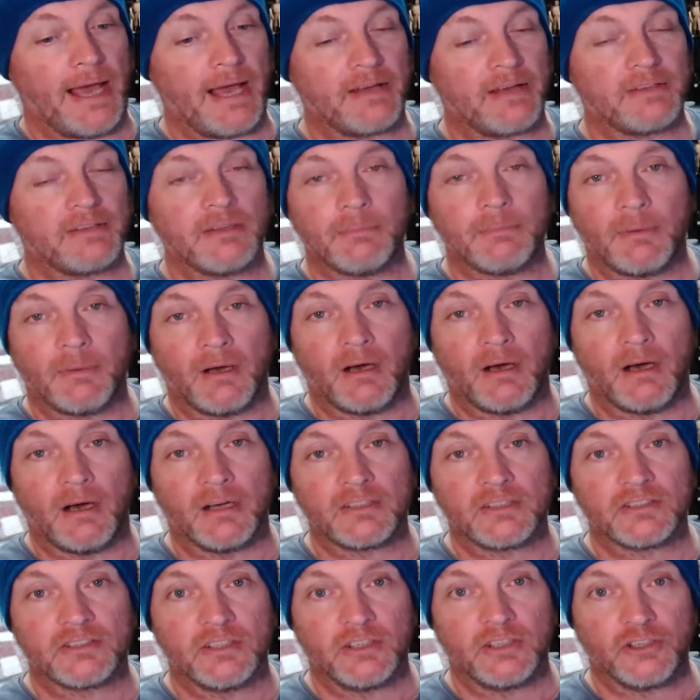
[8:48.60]
of the
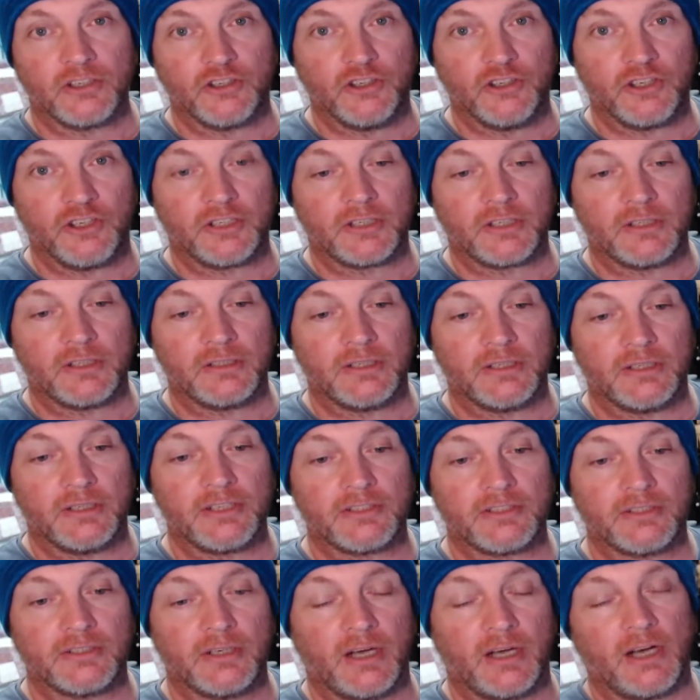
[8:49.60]
box, good
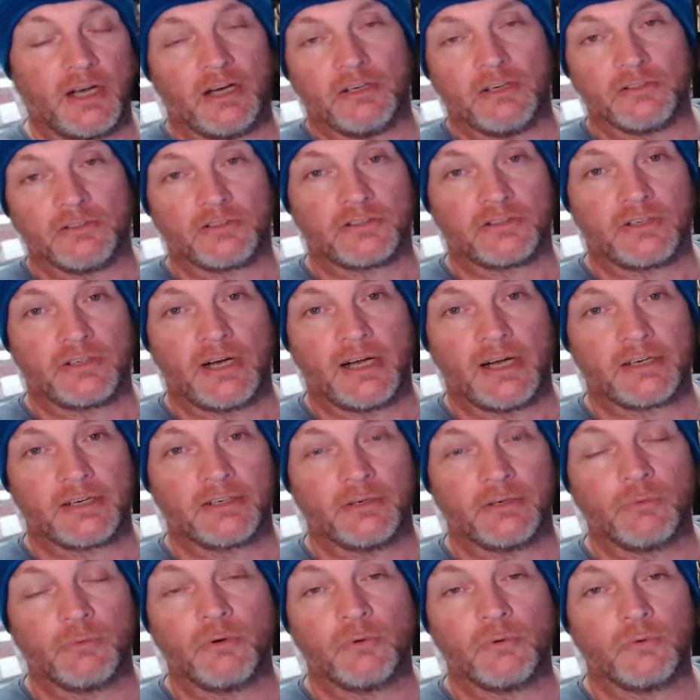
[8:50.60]
condition All
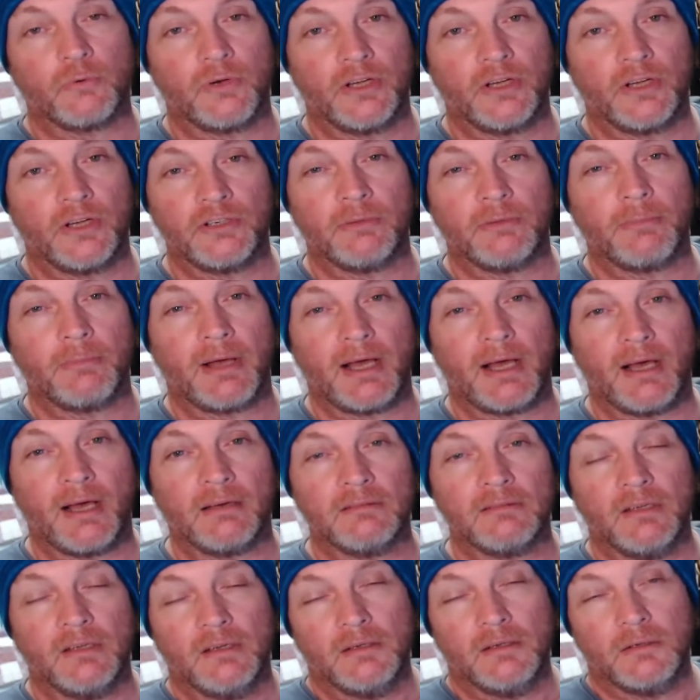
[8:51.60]
Striker will run you
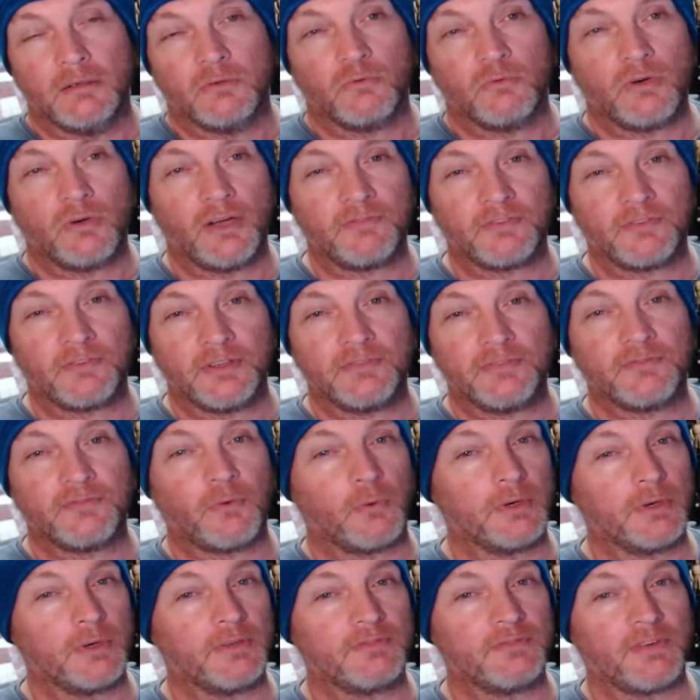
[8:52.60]
about roughly
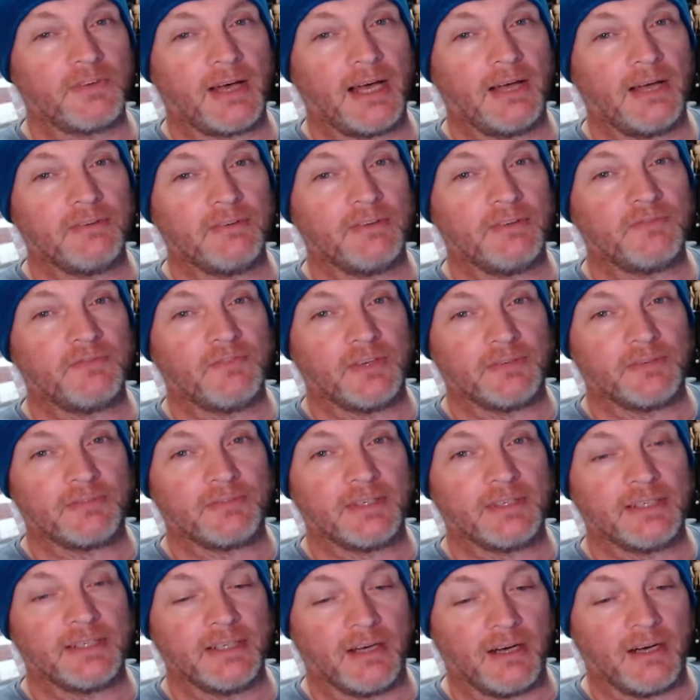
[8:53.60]
$45 to
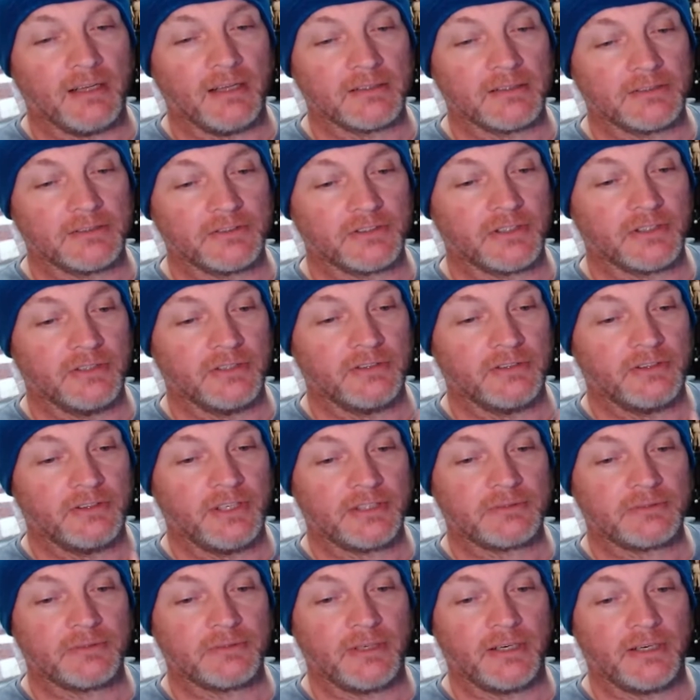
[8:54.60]
$50.
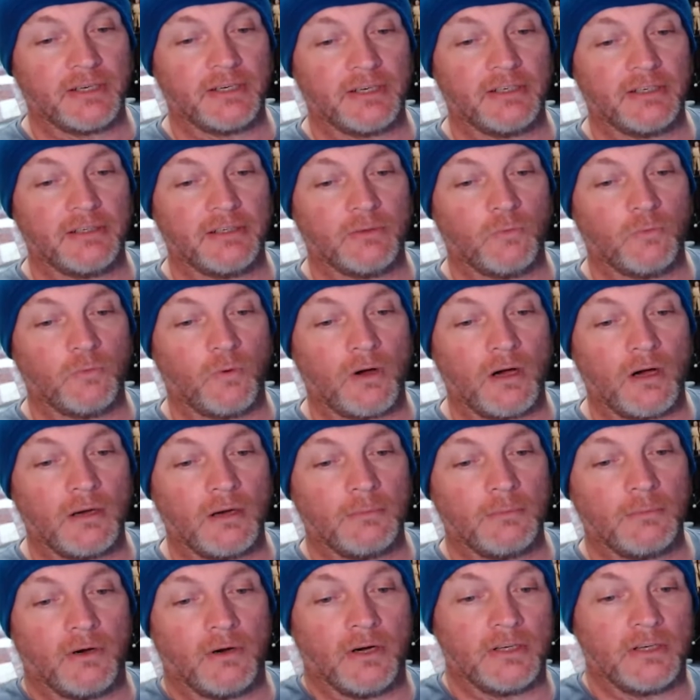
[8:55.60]
This right here,
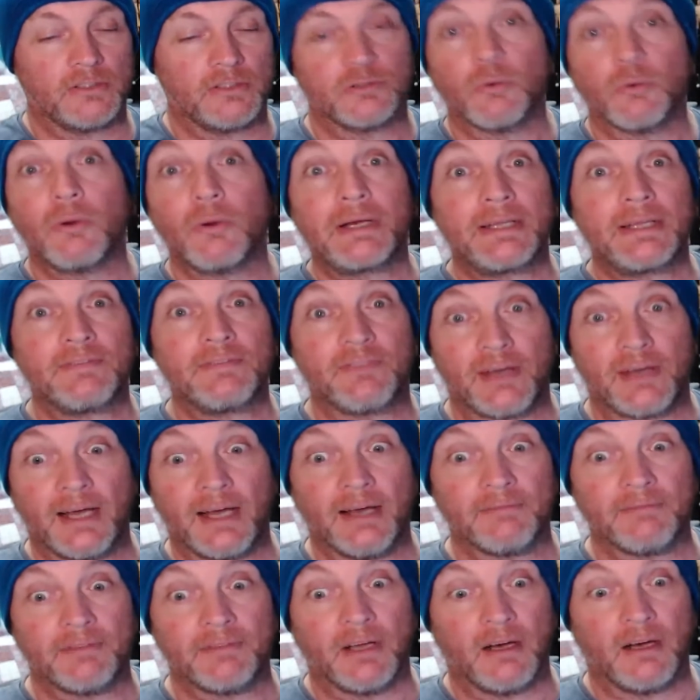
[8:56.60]
Walmart,
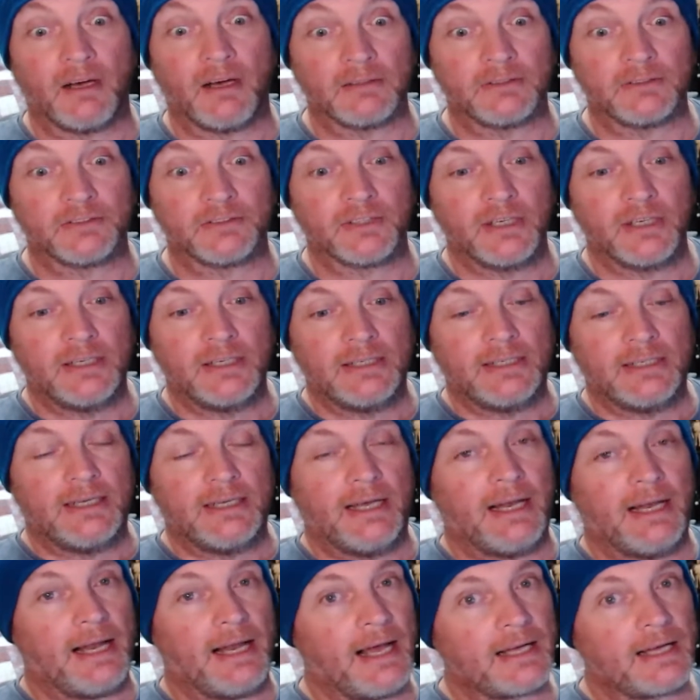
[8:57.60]
$25.
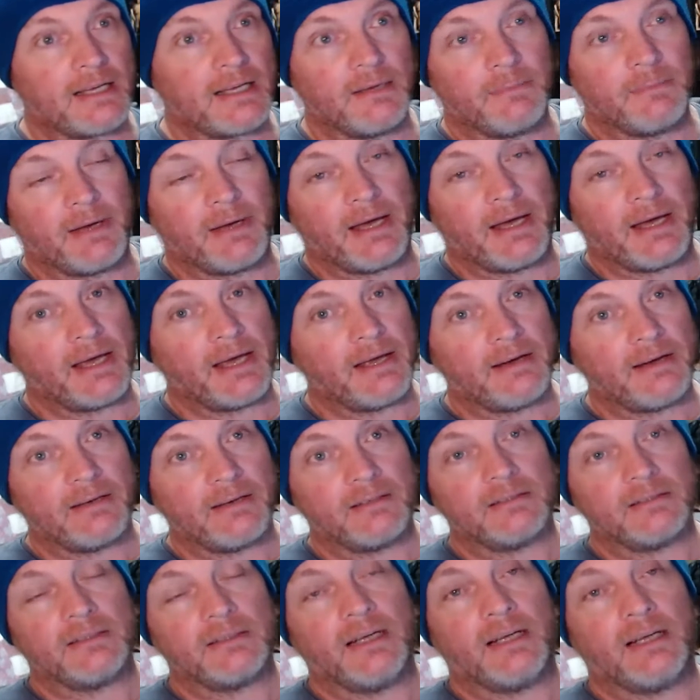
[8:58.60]
And I cut my
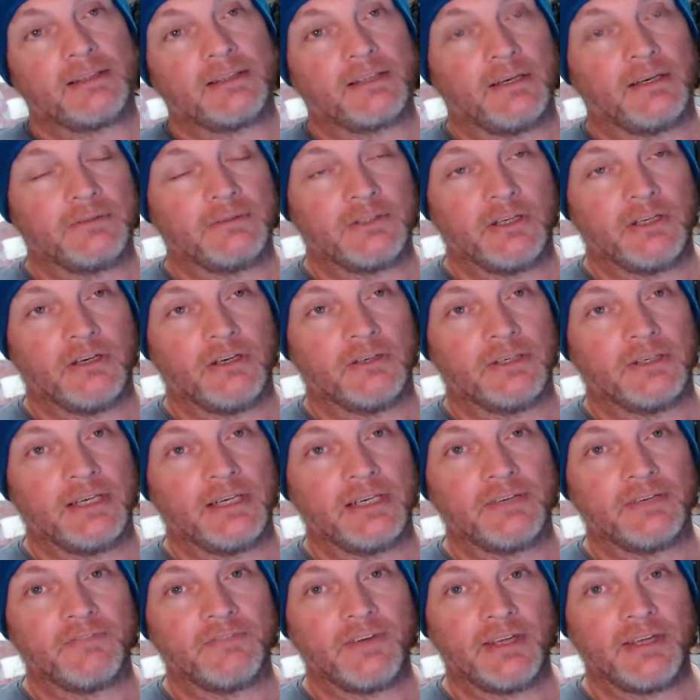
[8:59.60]
hair, I thought,
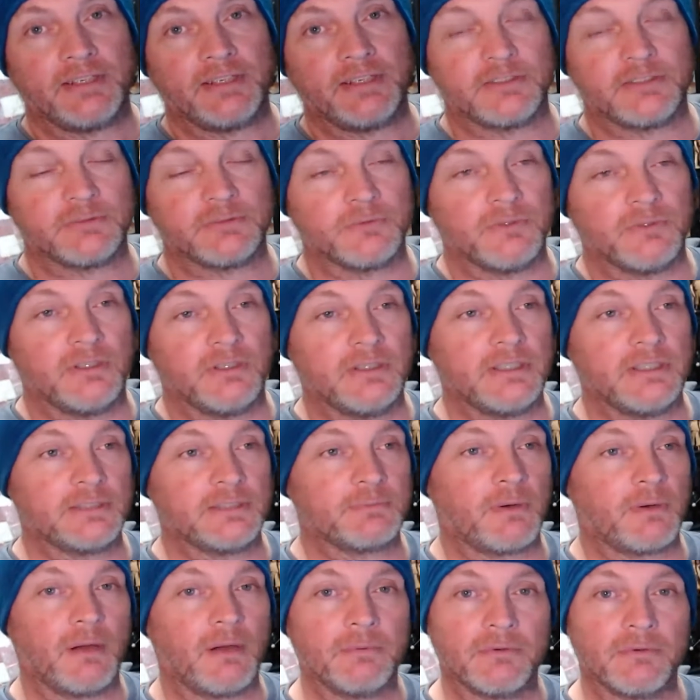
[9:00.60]
get a vintage one. It's
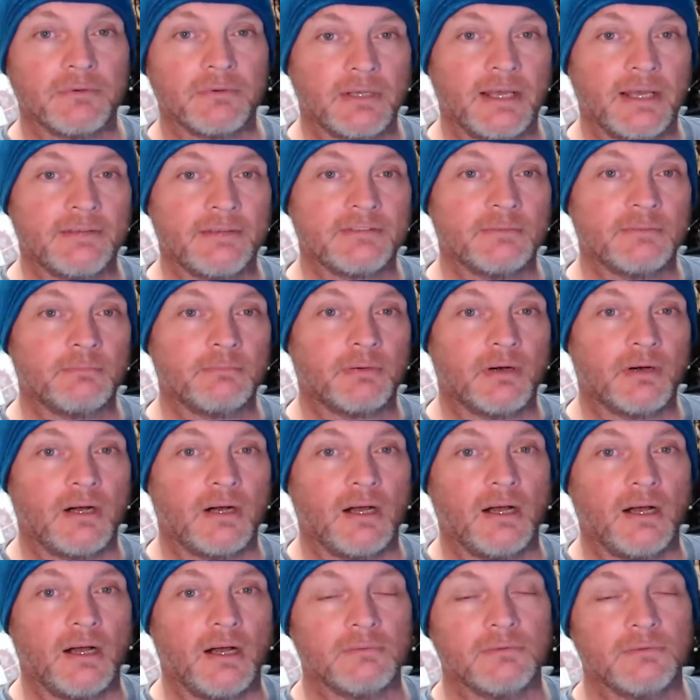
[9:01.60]
probably going to have some
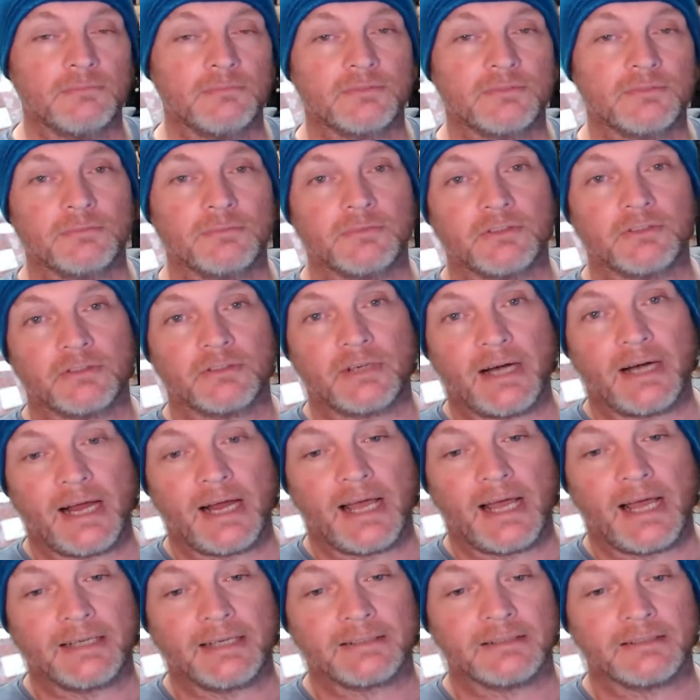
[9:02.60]
problems, some
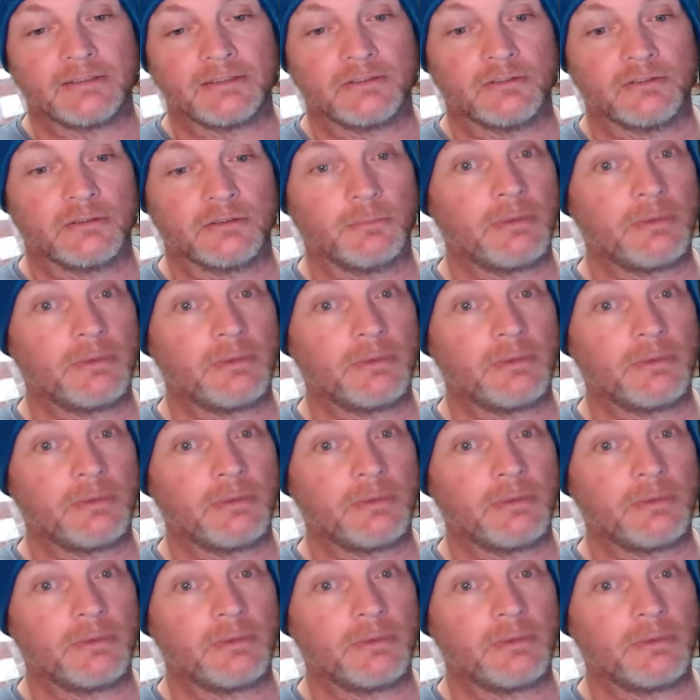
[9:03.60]
cracks. It's going to